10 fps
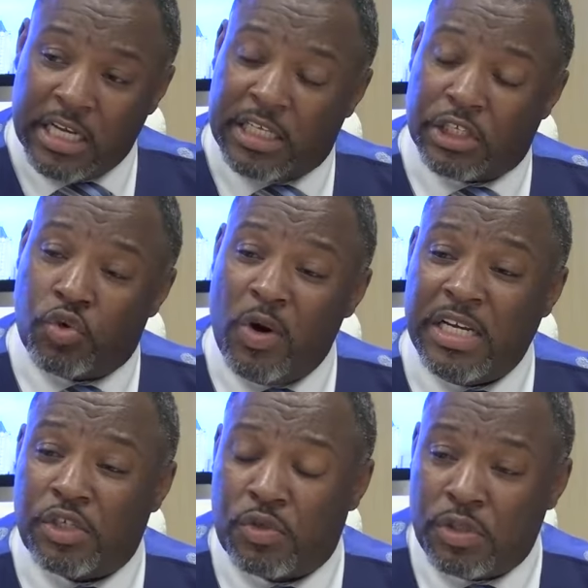to
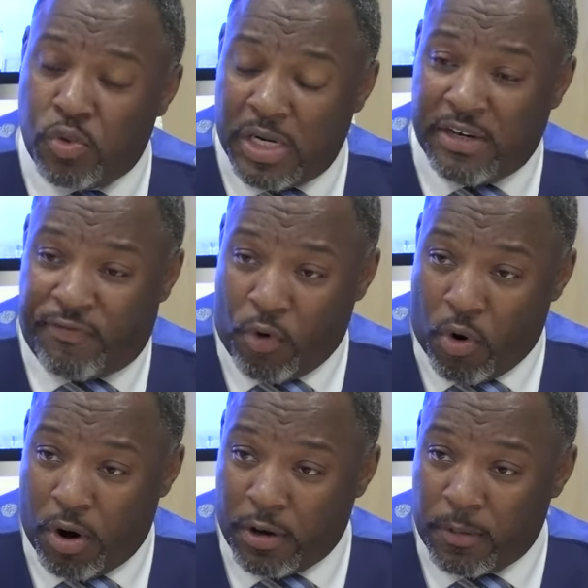
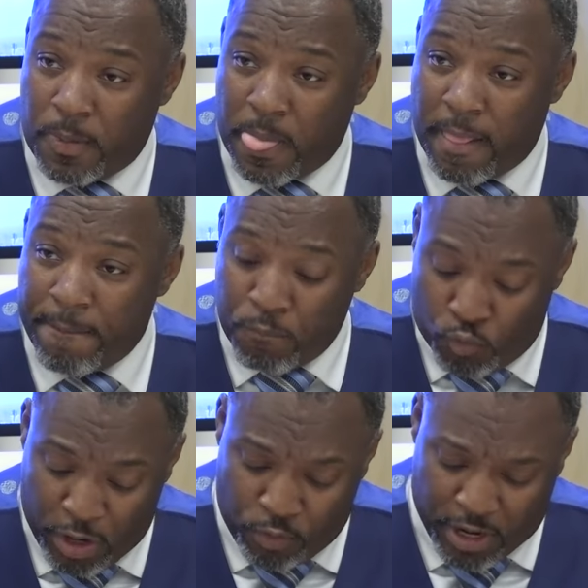2024,
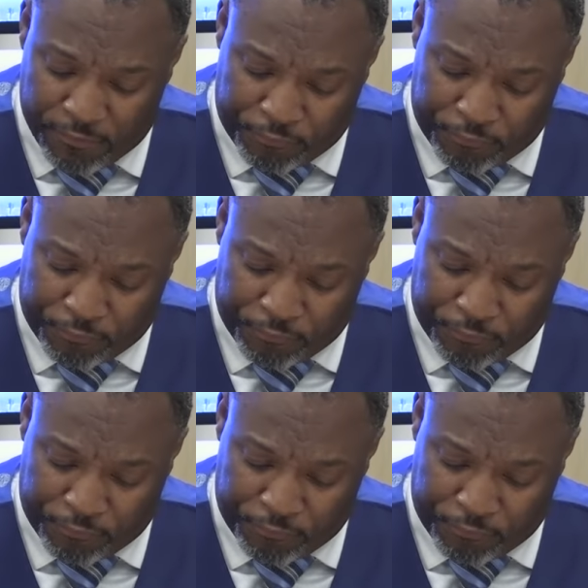we went